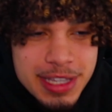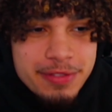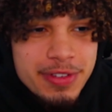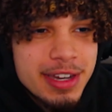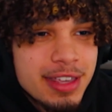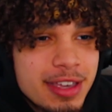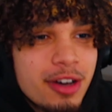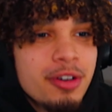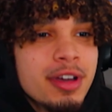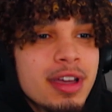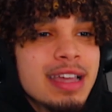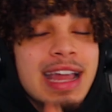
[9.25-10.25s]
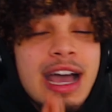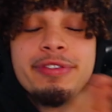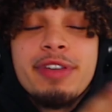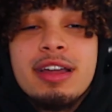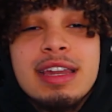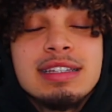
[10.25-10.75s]
video. Now, if
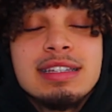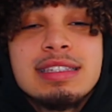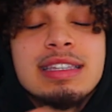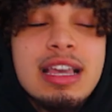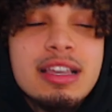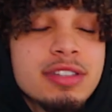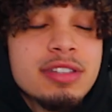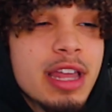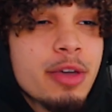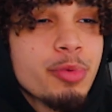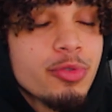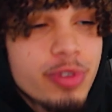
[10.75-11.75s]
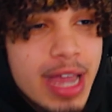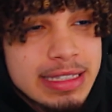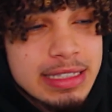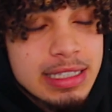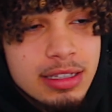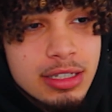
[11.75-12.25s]
y'all didn't see, yesterday we
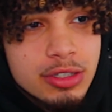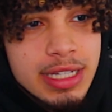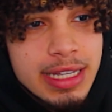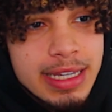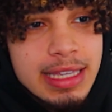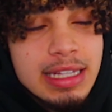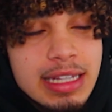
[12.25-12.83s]
reacted to Lil Dicky,